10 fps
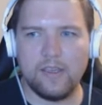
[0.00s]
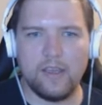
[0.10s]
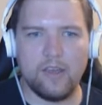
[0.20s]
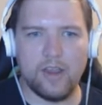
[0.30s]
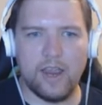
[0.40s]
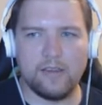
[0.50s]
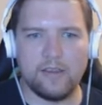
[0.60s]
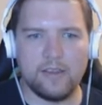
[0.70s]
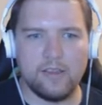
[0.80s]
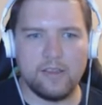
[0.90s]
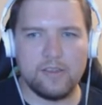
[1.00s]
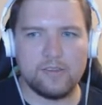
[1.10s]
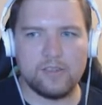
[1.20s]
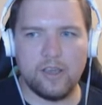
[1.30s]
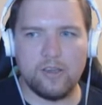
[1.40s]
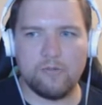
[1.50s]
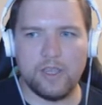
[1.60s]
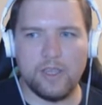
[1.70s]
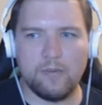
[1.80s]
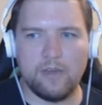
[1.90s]
Okay. So we
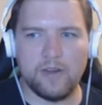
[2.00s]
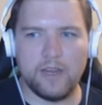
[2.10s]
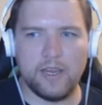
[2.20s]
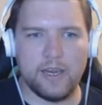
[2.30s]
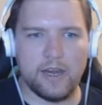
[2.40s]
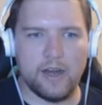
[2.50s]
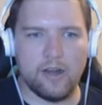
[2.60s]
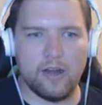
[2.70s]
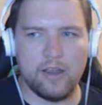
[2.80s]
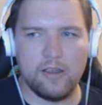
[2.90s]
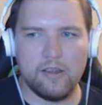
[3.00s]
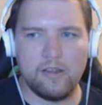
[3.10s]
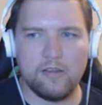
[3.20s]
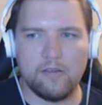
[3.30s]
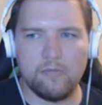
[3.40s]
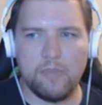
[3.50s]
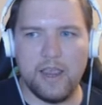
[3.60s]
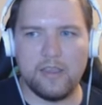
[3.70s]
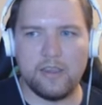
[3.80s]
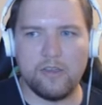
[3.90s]
come over here
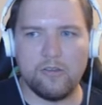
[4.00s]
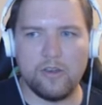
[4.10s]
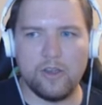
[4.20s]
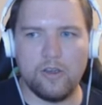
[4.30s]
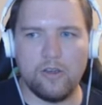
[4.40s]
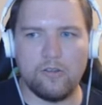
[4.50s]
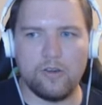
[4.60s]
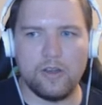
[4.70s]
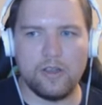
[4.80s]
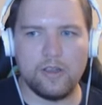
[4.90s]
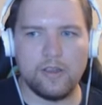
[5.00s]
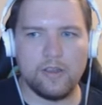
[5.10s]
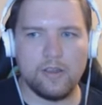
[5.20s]
by the yo-yo.